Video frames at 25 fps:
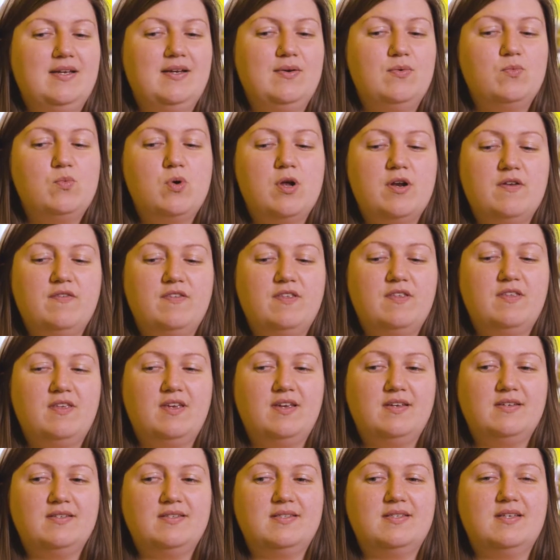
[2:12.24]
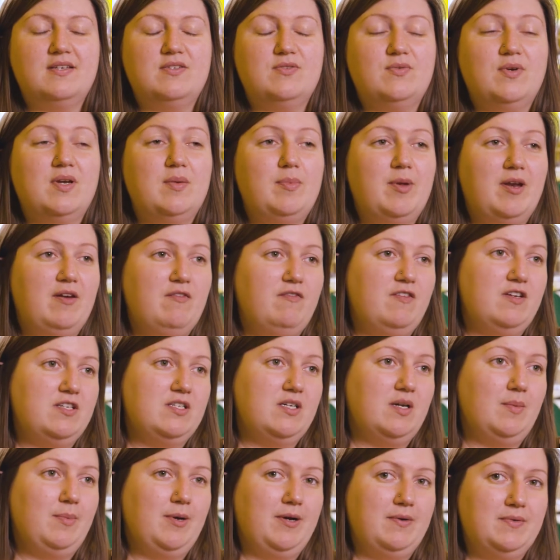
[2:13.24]
One of the things that's really
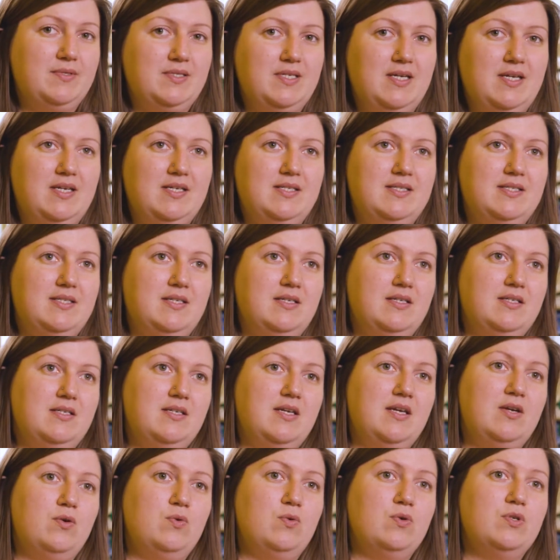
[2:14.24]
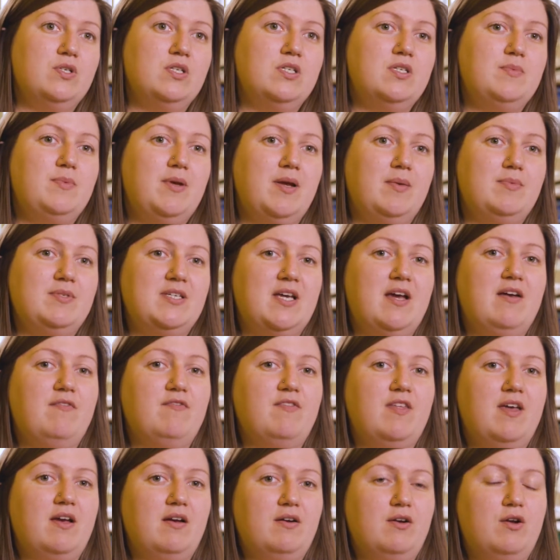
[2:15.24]
beneficial about it is that in order to be able to have
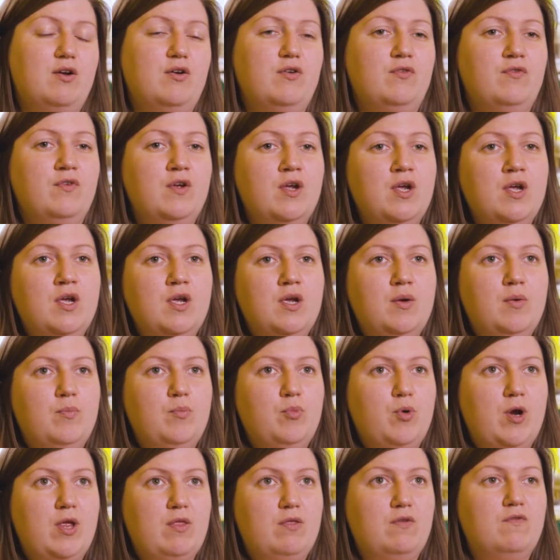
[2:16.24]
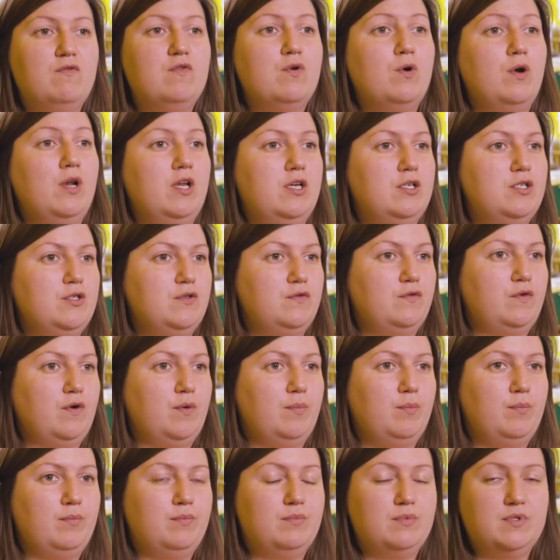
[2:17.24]
that kind of breadth of knowledge
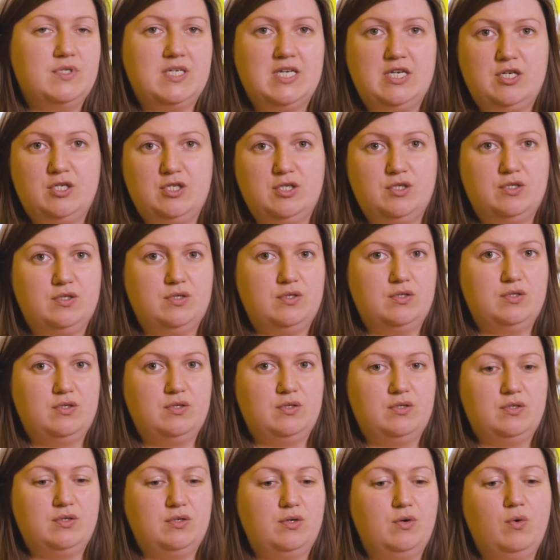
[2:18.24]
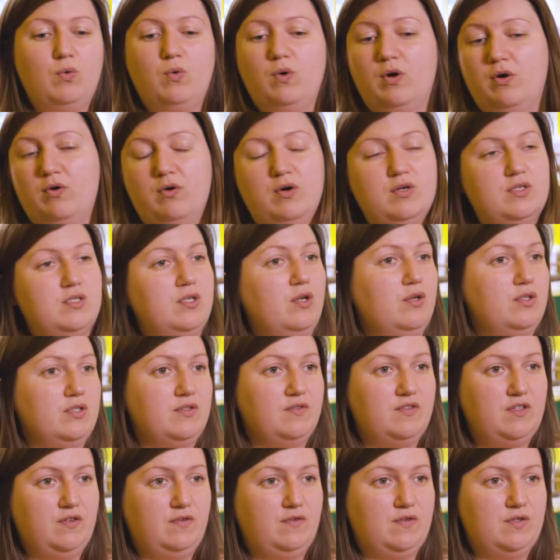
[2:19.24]
from teachers all across lots
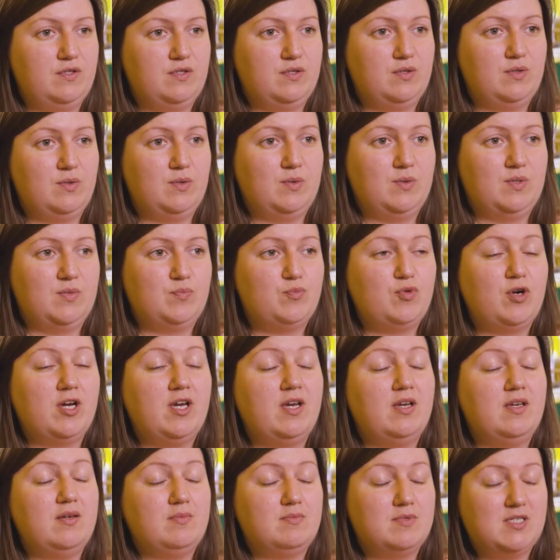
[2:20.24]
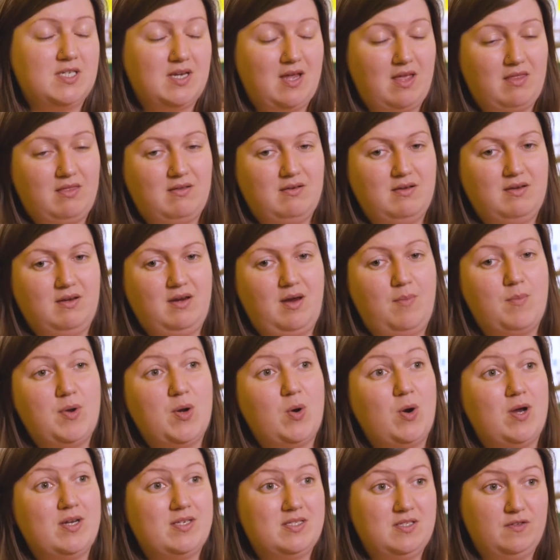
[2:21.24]
of different schools, bringing them together can be
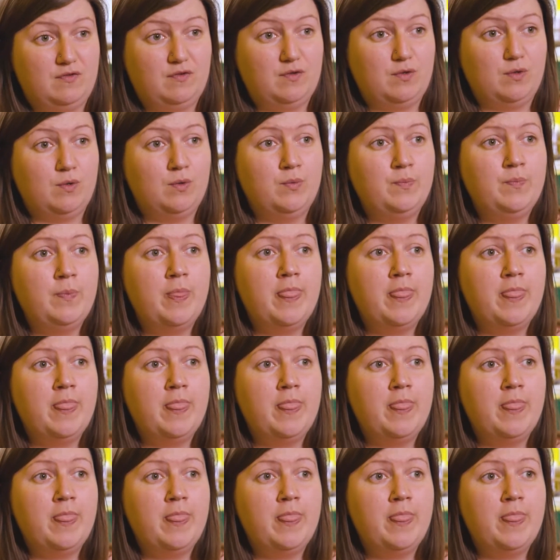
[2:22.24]
quite difficult.